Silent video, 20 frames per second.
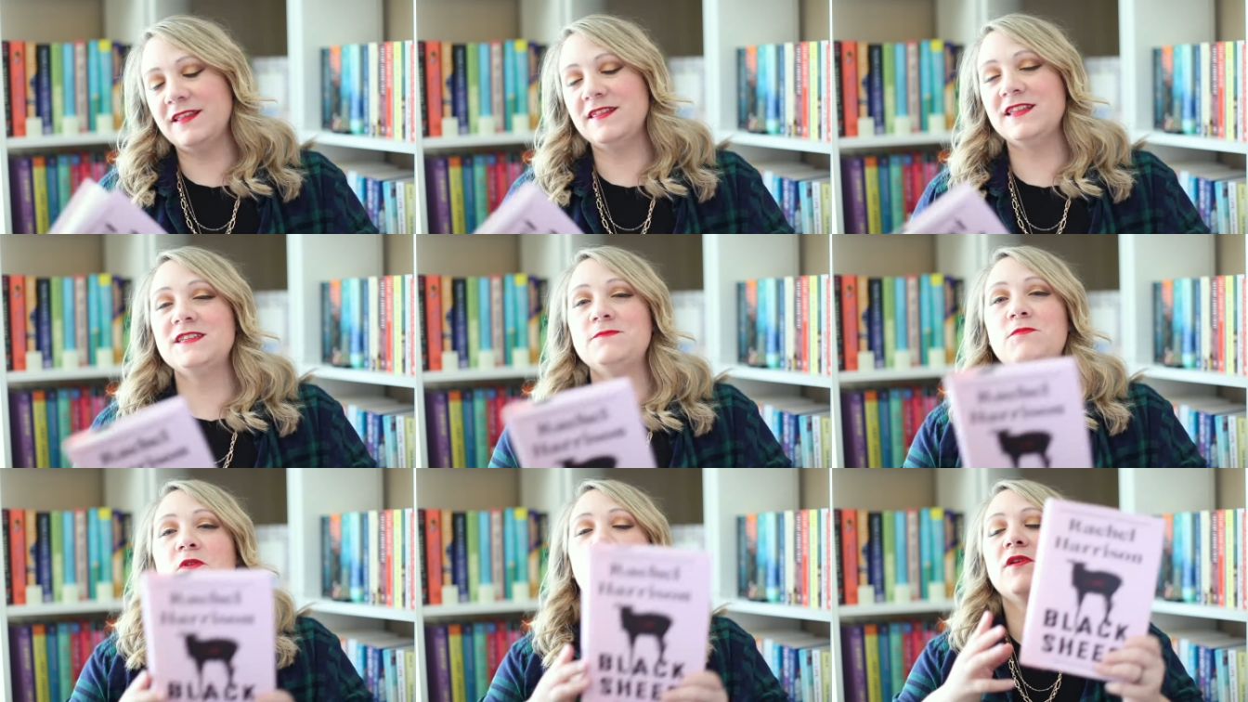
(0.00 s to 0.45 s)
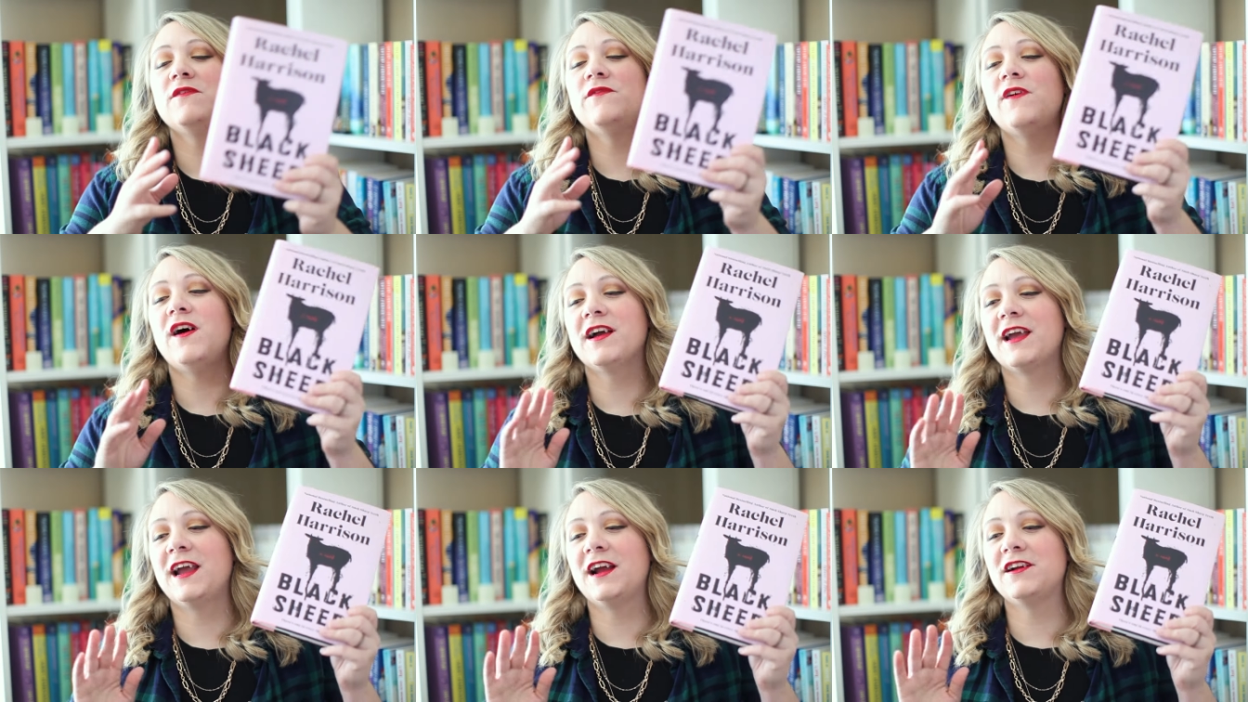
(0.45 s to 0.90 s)
In this book, we
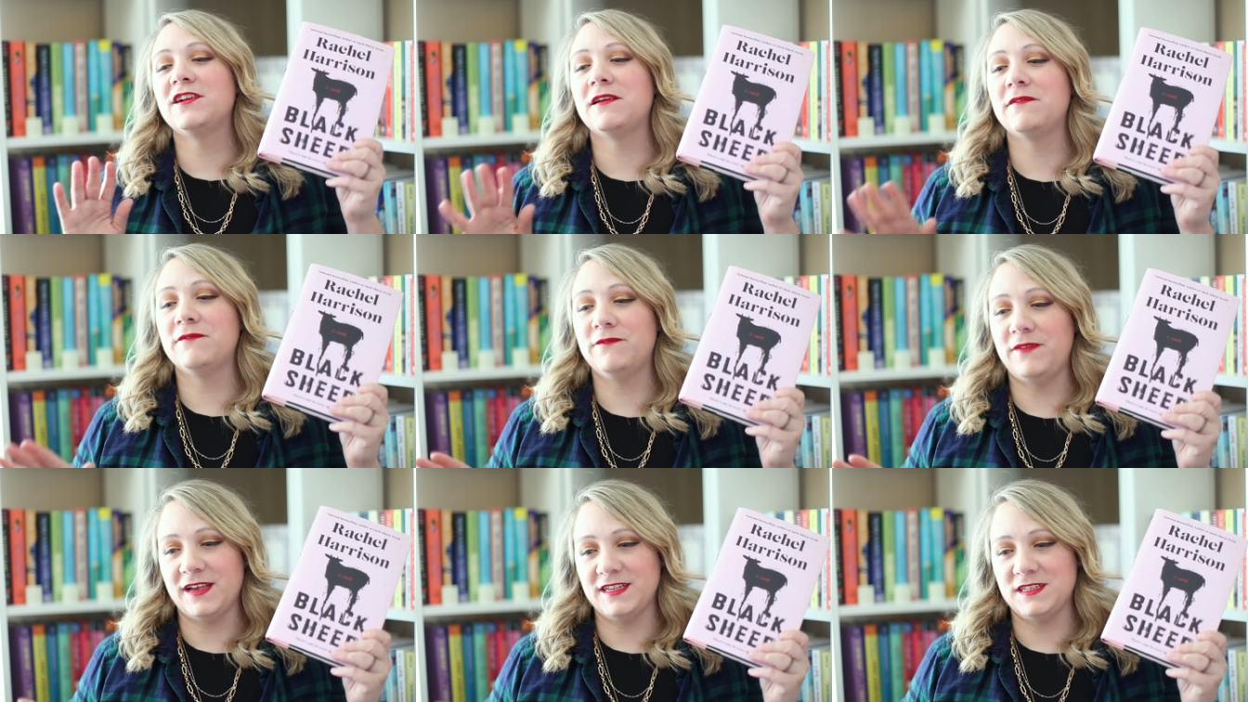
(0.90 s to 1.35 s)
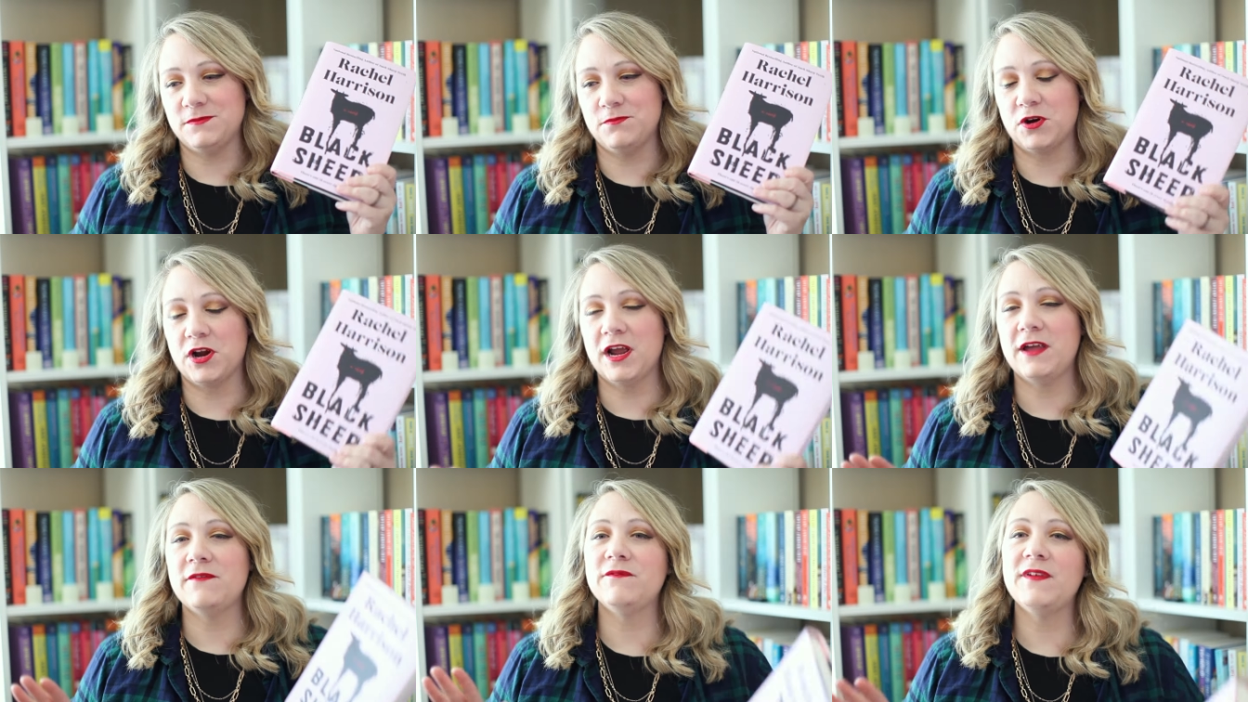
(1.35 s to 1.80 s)
follow a character named
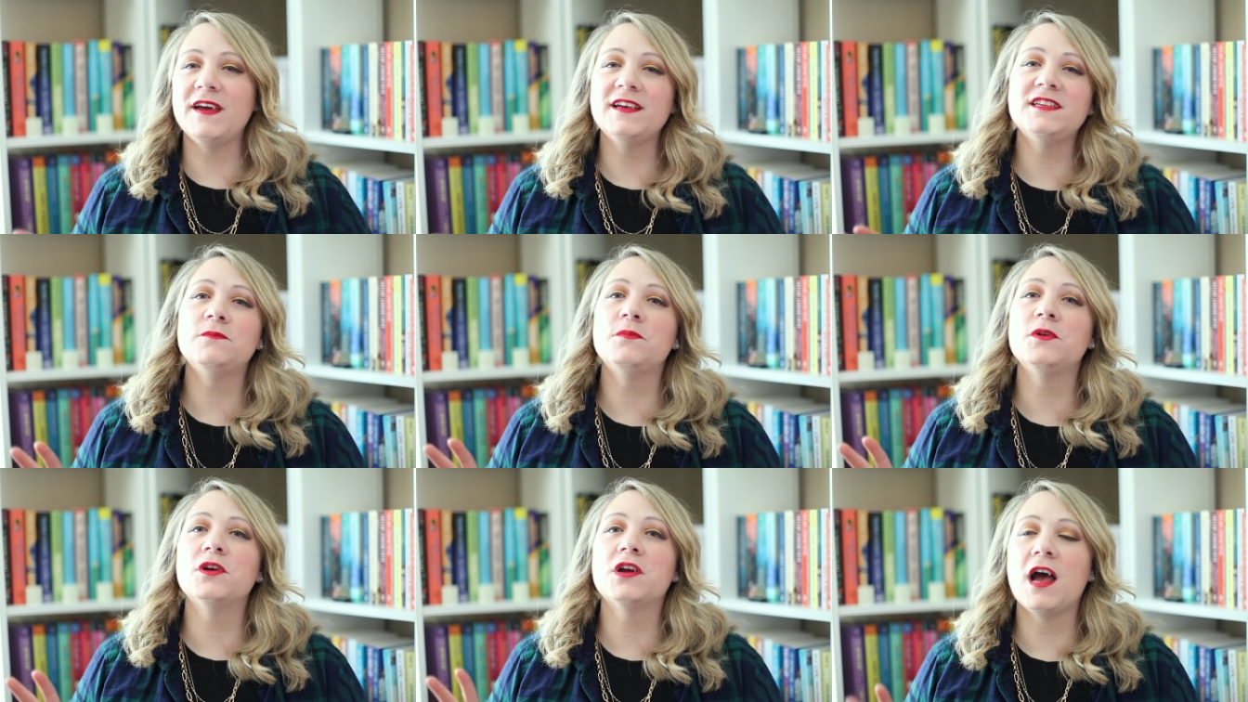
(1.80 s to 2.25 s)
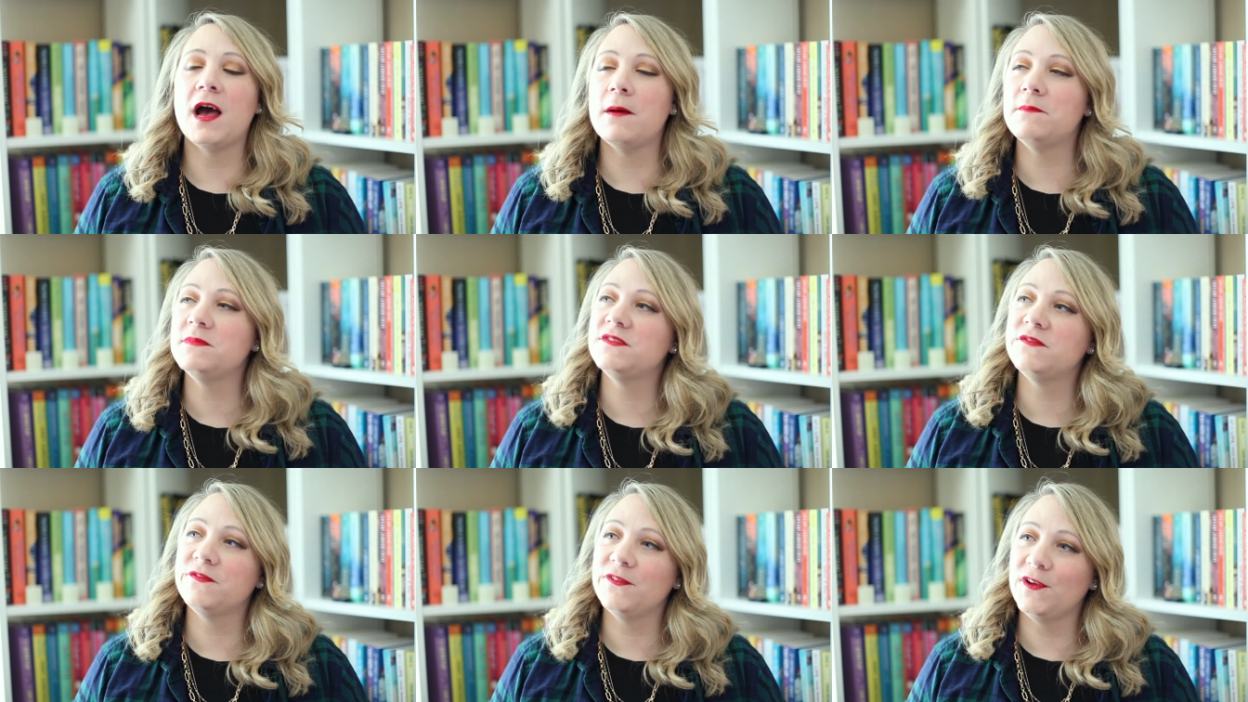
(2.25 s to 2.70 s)
Vesper, and Vesper
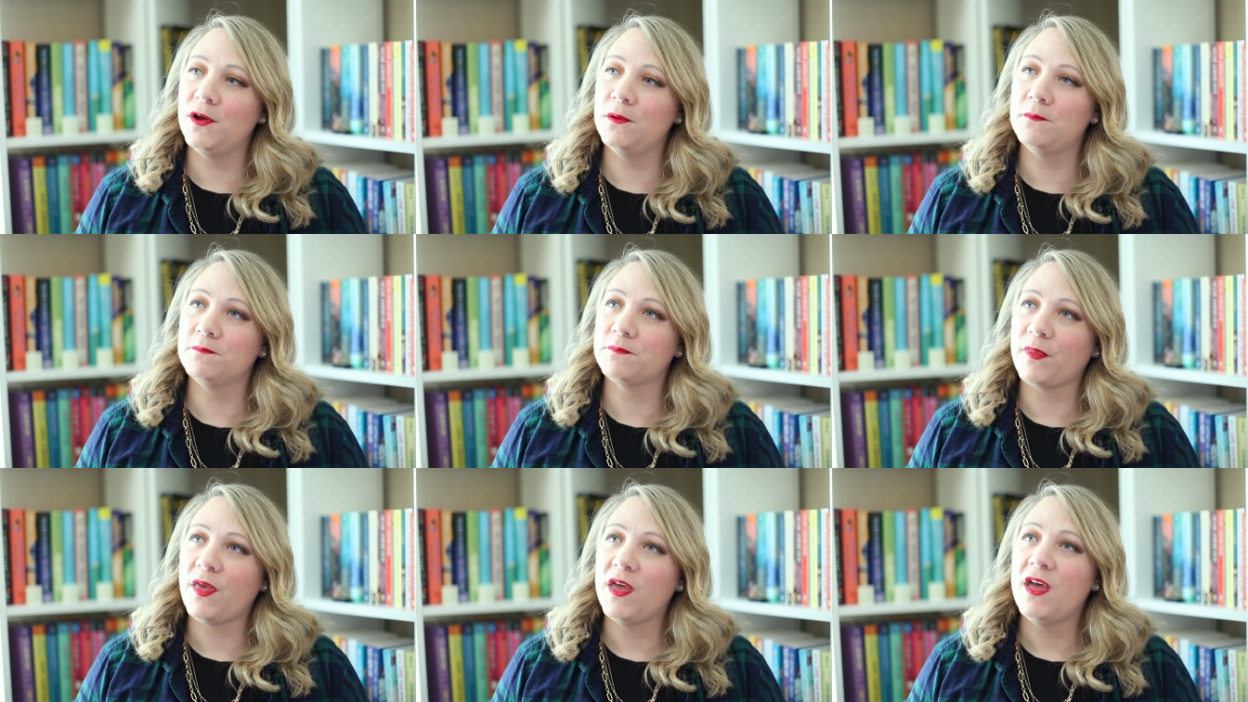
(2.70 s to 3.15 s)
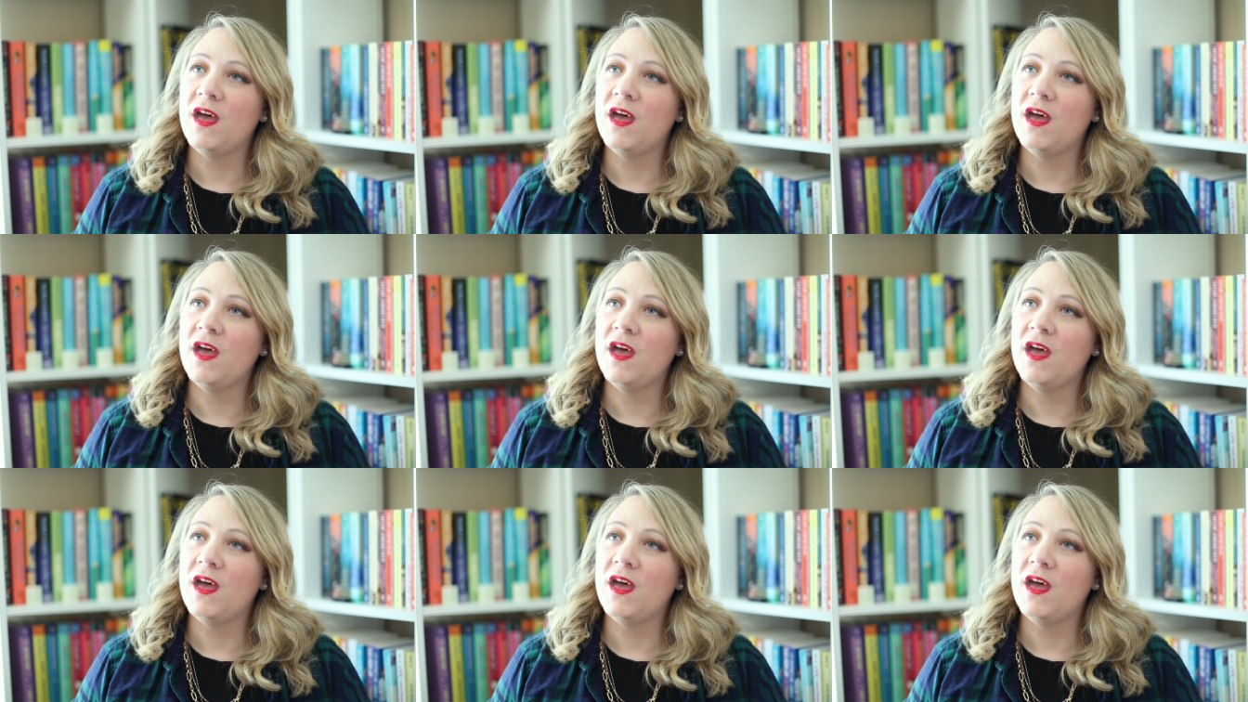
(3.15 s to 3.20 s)
comes from